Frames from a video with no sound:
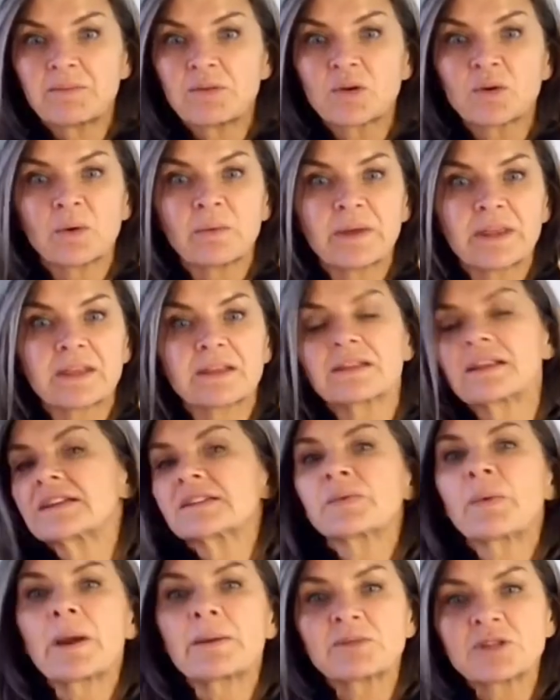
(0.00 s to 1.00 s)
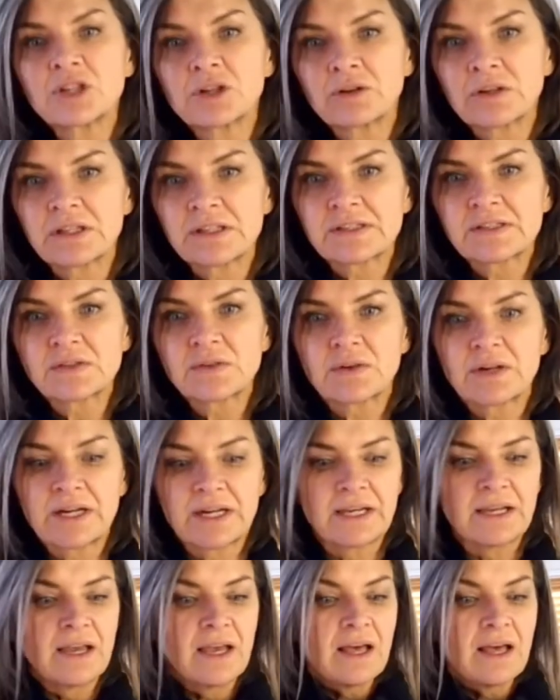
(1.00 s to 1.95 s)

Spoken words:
cool with it. That's why I'm sharing this story.